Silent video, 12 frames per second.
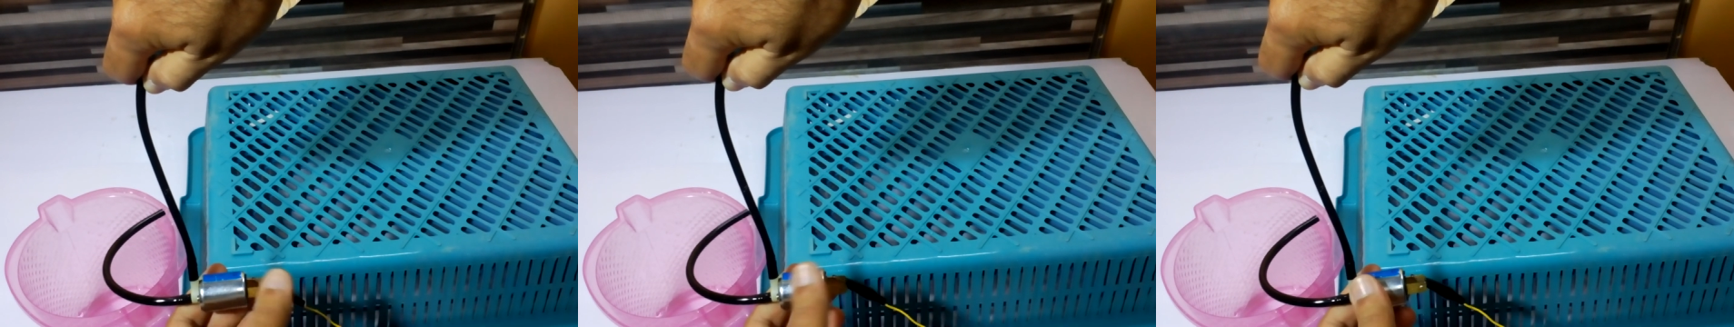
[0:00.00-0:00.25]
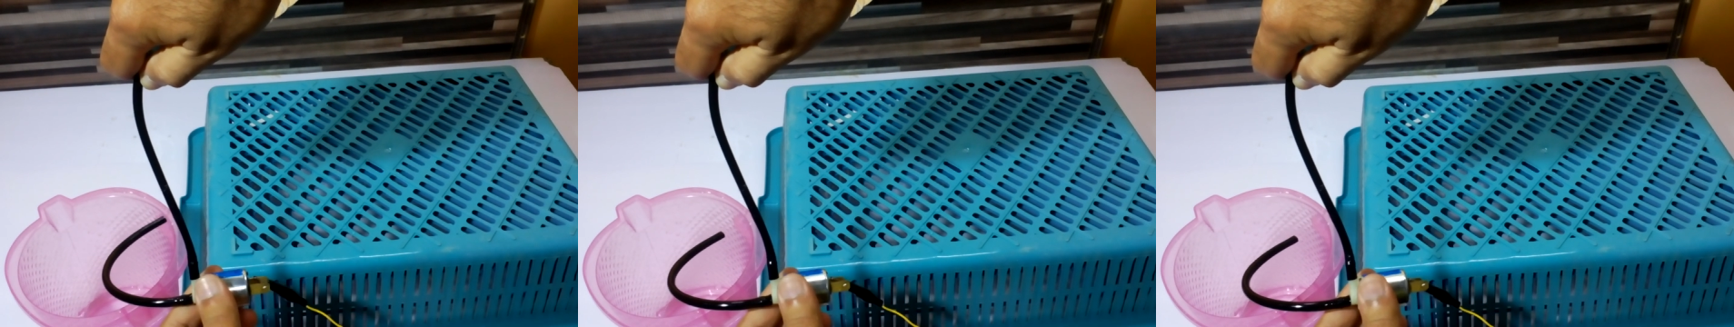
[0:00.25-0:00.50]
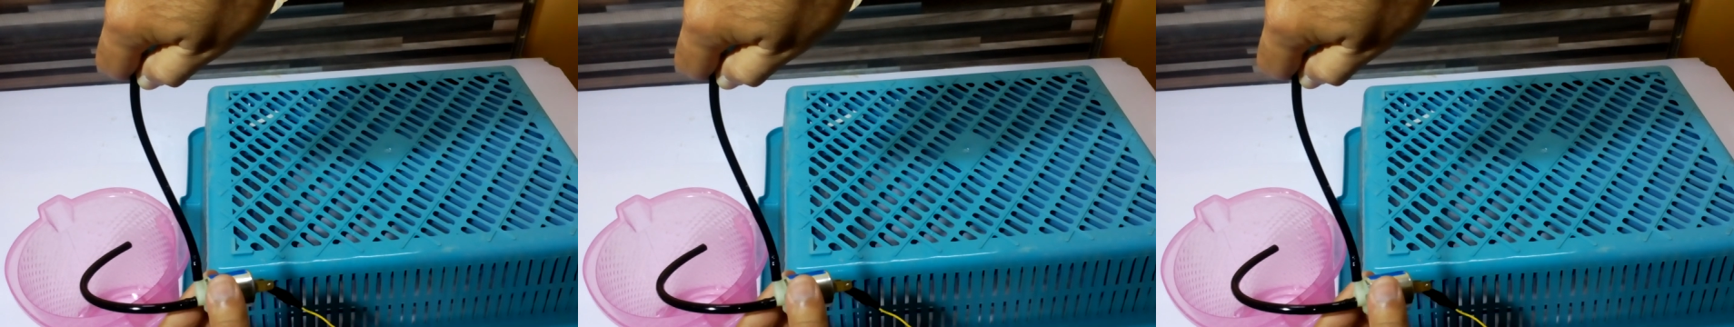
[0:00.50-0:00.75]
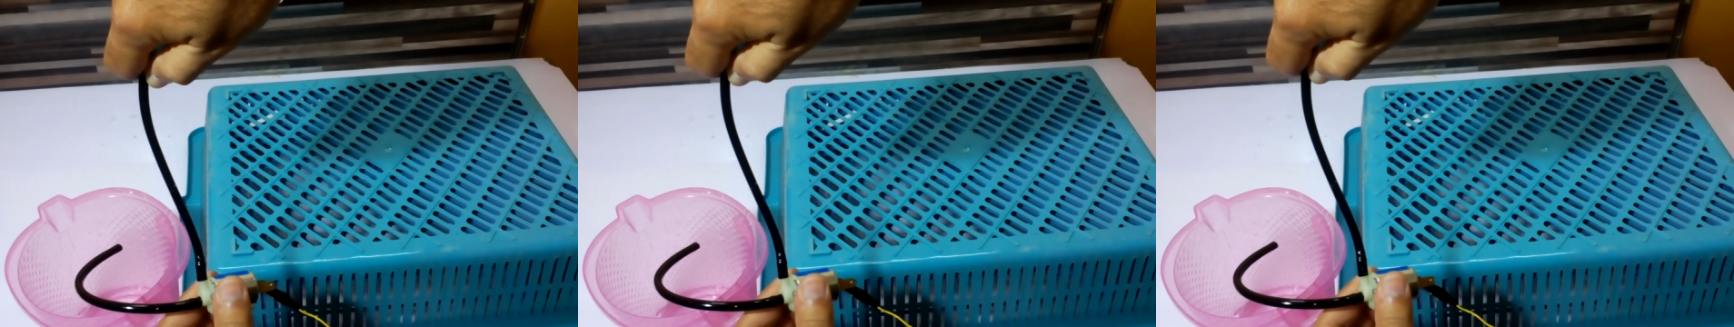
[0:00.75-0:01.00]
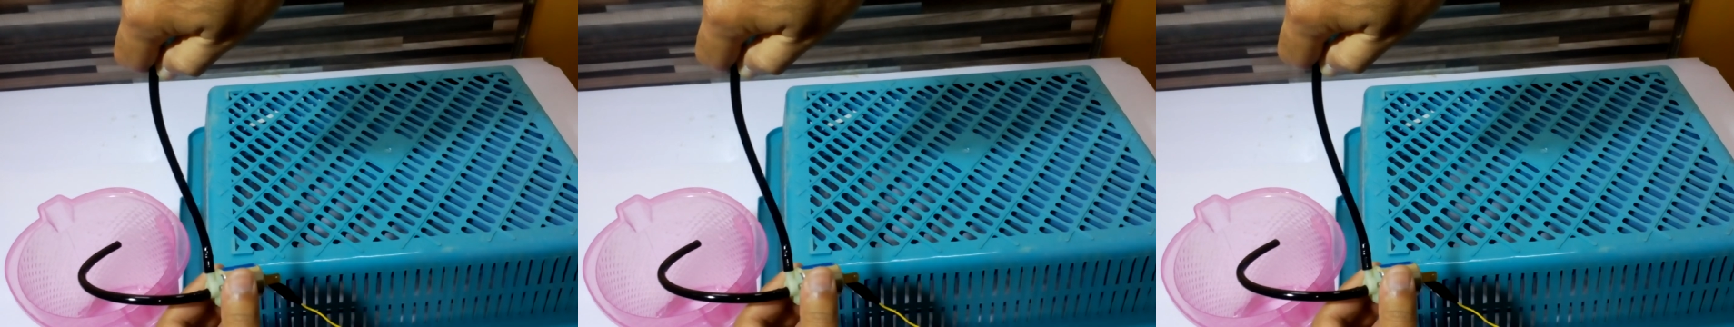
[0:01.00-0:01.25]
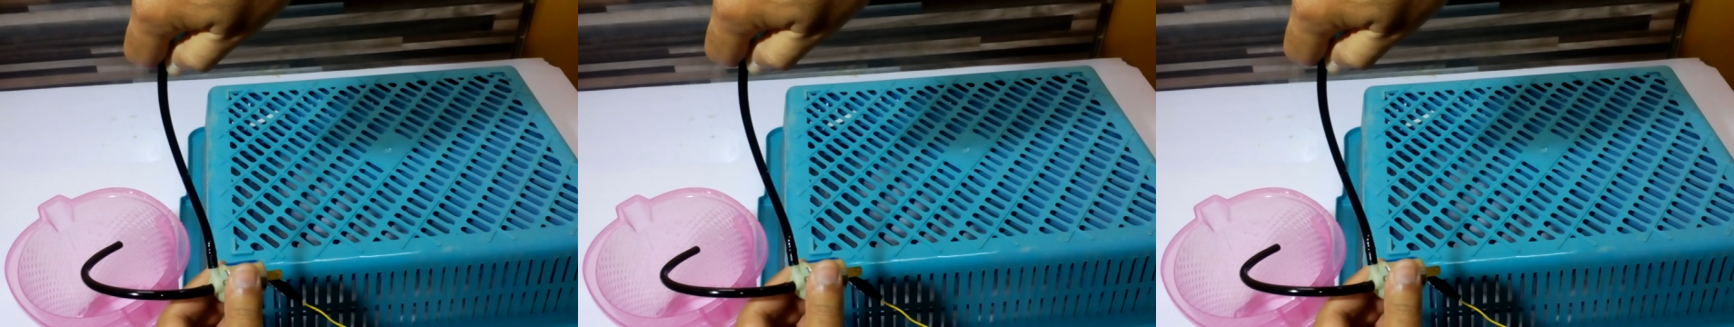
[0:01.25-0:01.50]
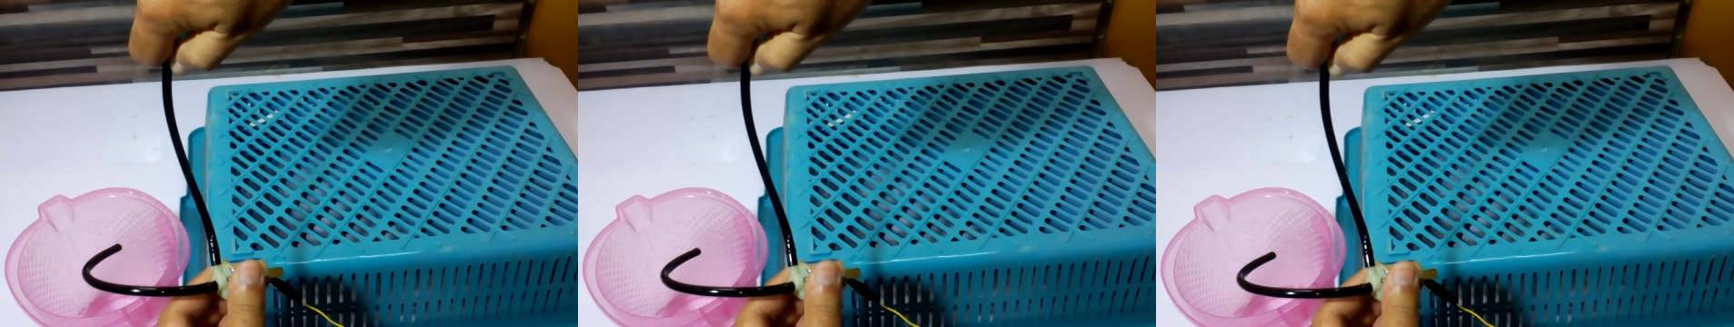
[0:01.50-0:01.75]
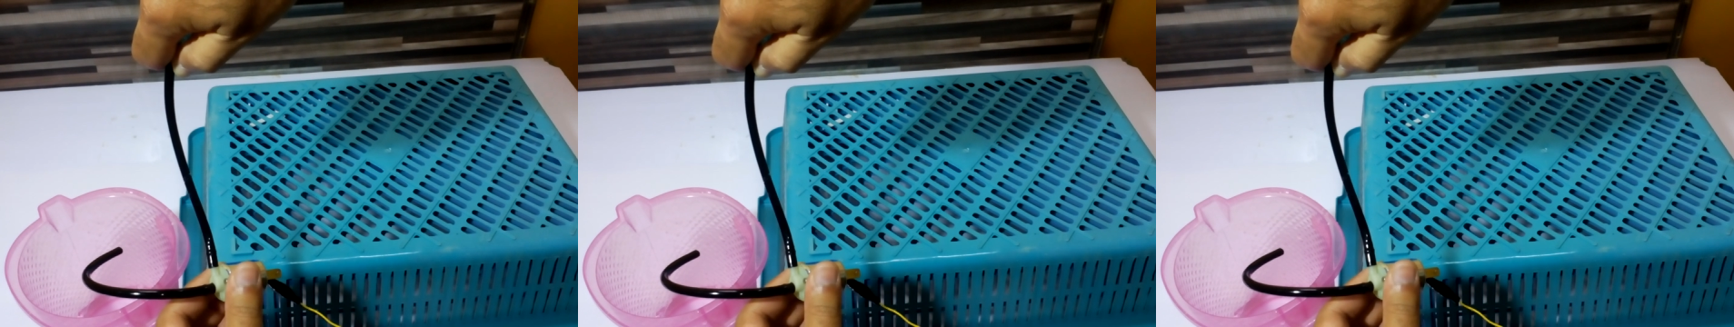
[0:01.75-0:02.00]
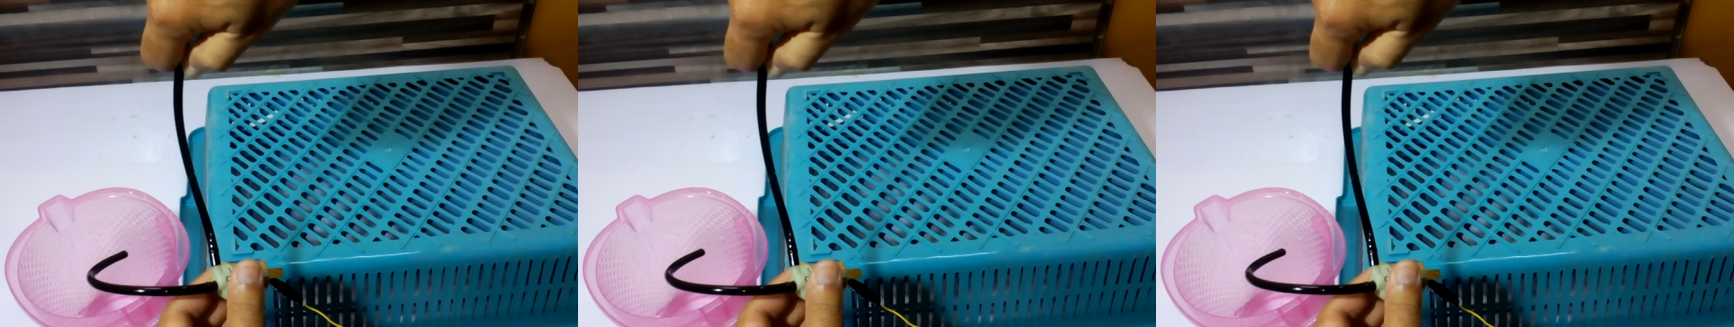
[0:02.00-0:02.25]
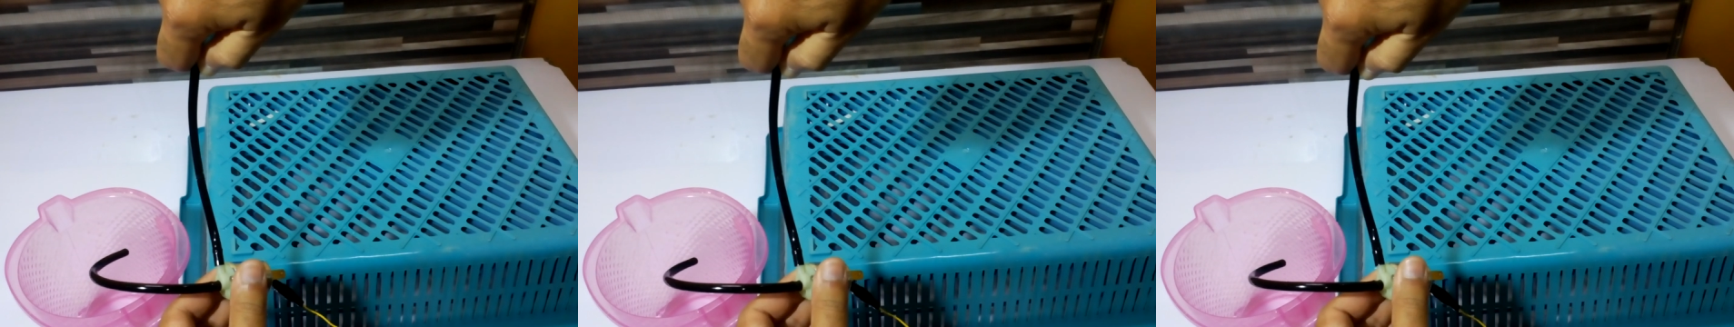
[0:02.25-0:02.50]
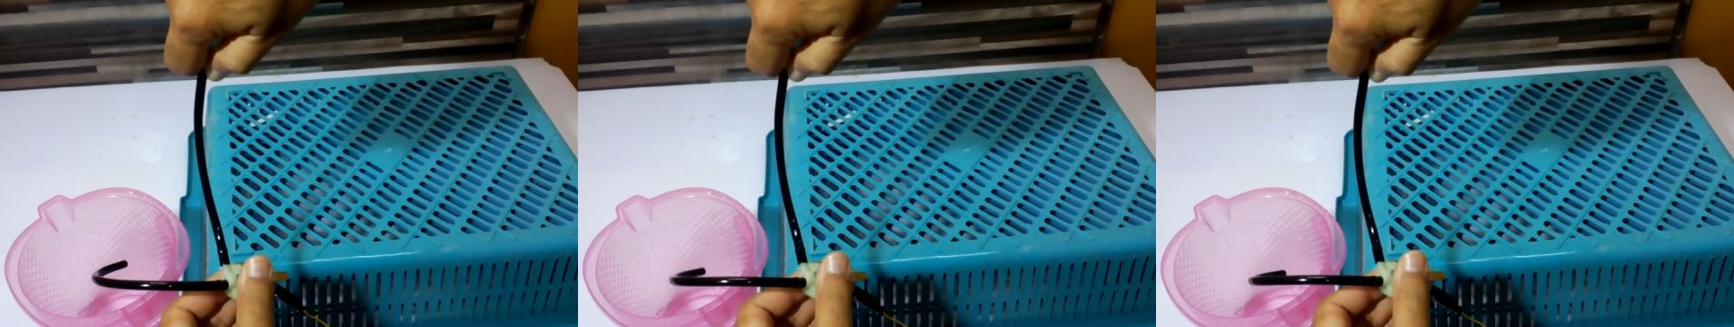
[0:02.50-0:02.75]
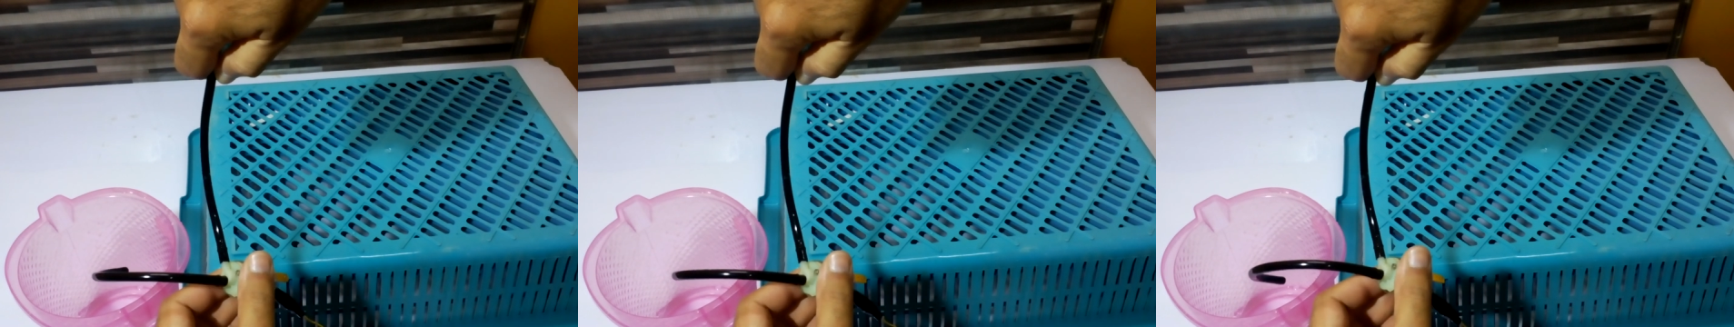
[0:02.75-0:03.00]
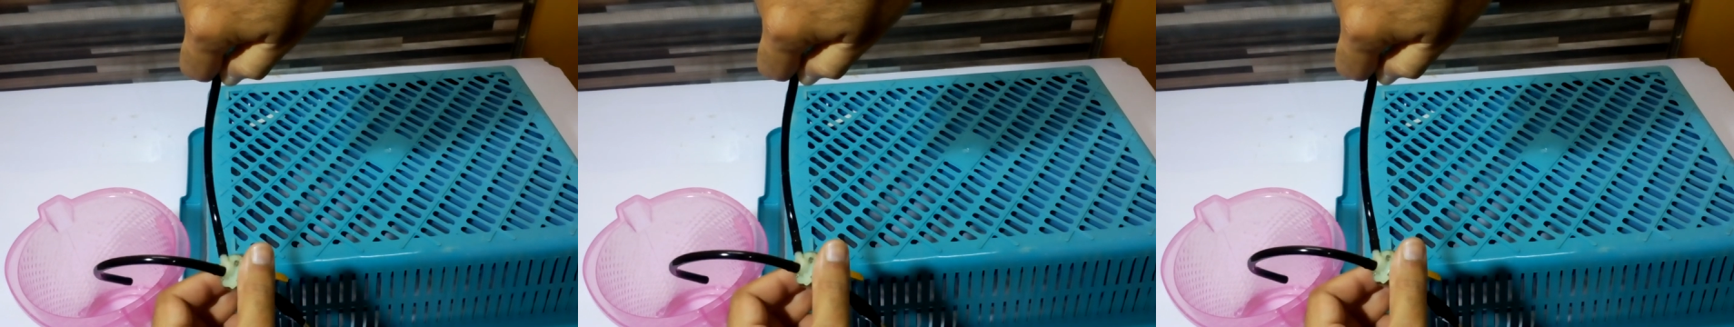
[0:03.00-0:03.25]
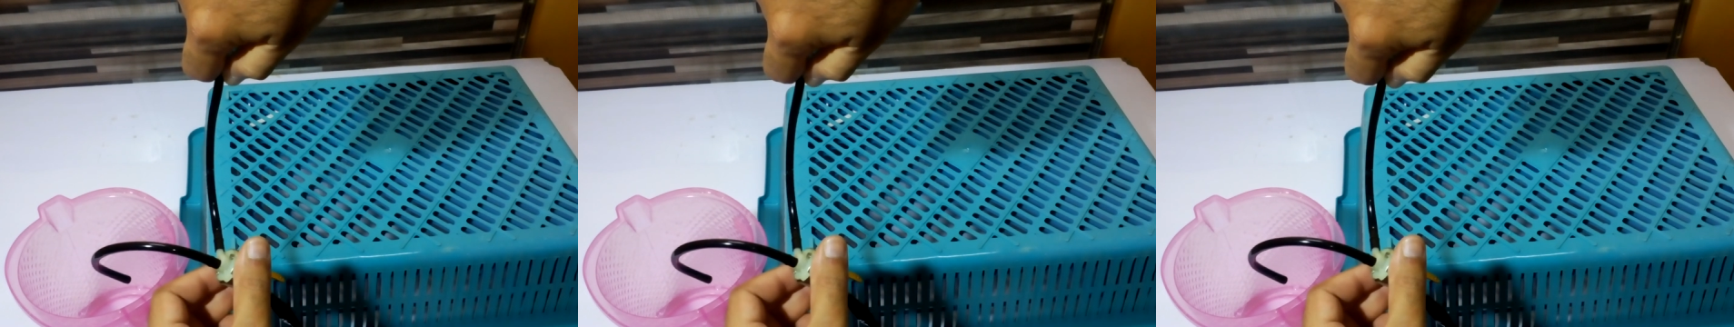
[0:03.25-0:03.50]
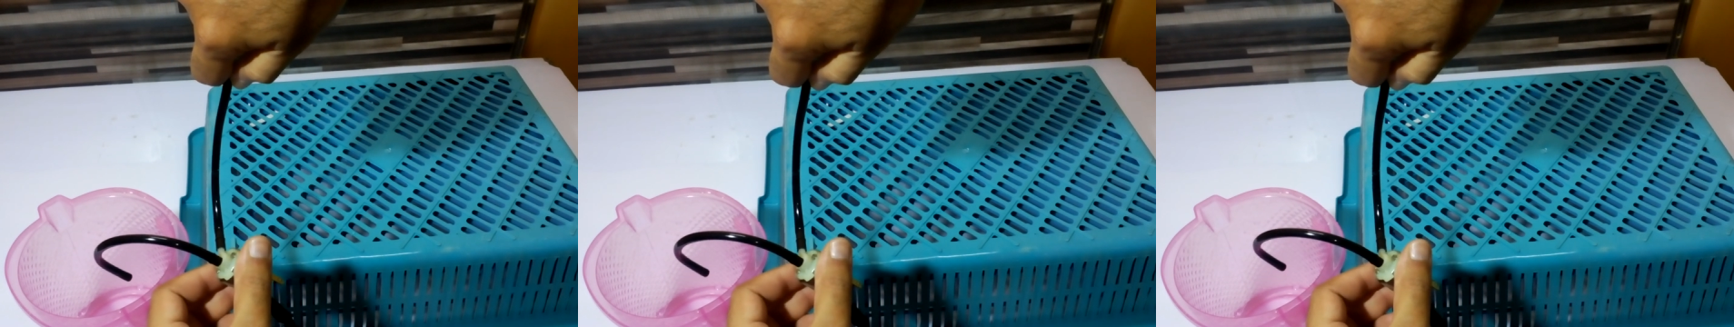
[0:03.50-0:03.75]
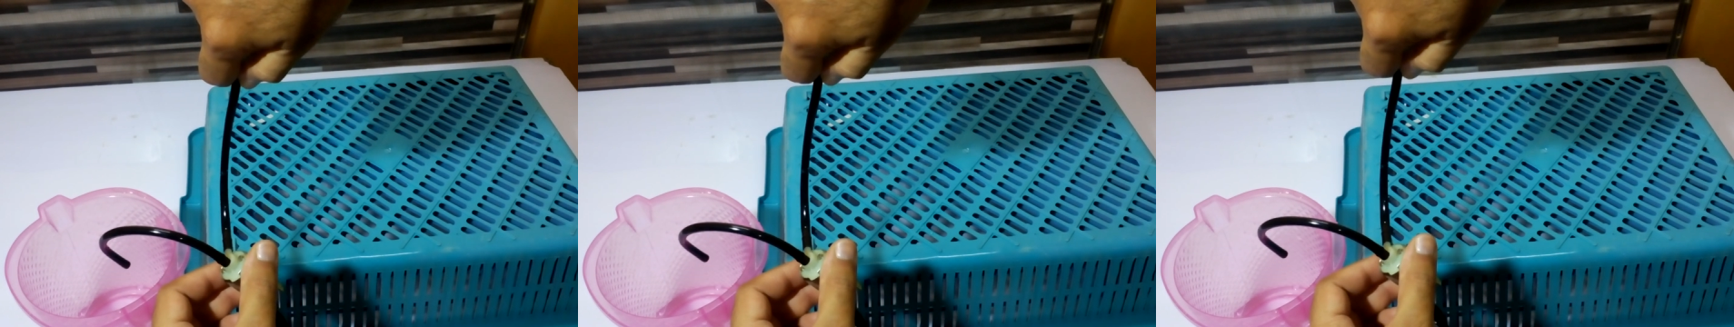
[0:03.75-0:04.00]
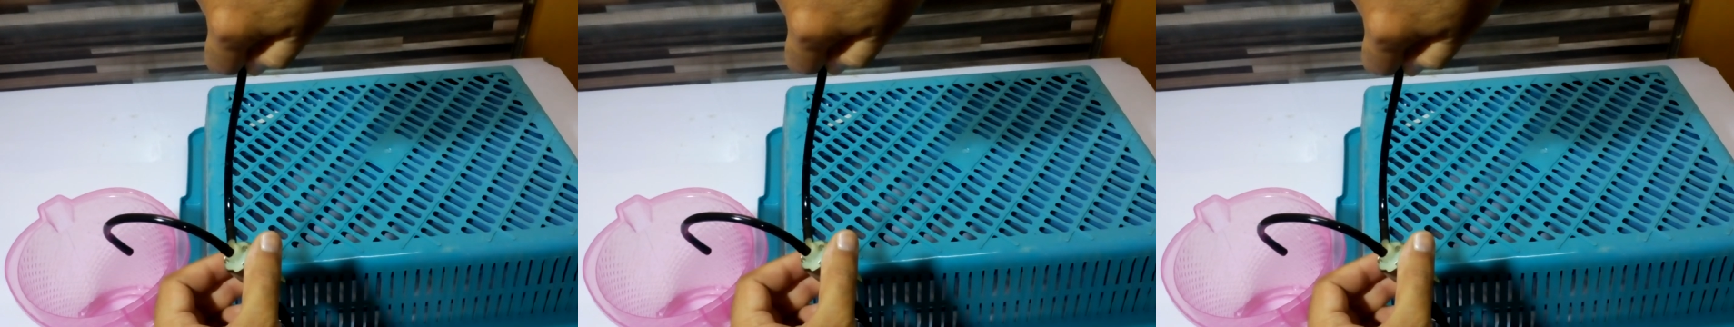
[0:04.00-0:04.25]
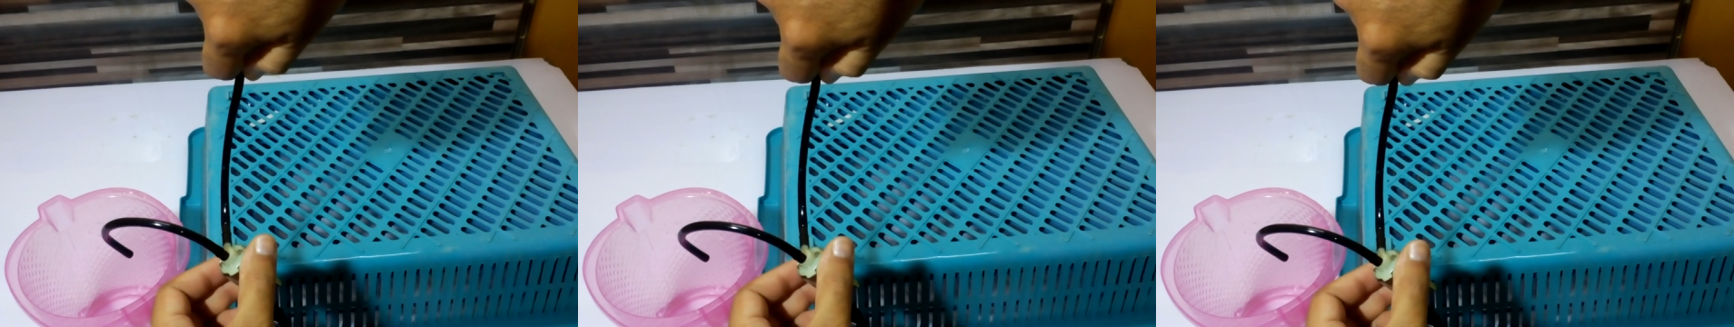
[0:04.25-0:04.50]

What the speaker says: (no speaker visible)